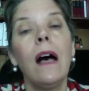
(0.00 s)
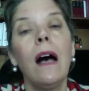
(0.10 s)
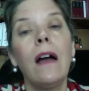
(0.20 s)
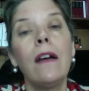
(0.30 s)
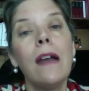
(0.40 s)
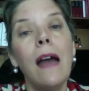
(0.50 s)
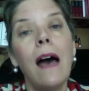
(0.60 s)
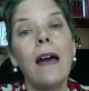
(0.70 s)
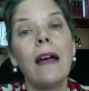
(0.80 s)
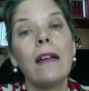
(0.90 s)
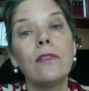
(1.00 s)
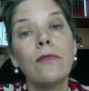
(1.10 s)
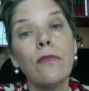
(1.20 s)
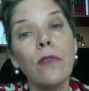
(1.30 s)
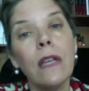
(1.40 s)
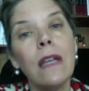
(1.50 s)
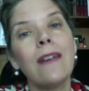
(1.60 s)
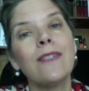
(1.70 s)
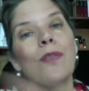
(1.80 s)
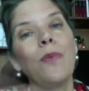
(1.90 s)
are not as free
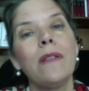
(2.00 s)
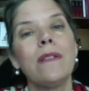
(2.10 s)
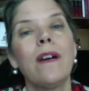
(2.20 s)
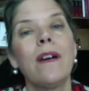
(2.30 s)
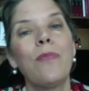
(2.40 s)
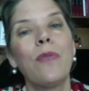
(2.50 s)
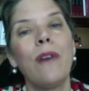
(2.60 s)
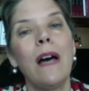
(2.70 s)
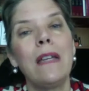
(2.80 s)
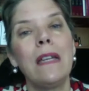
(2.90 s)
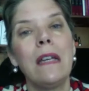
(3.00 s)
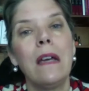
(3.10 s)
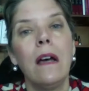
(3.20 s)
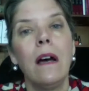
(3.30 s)
as the ones are providing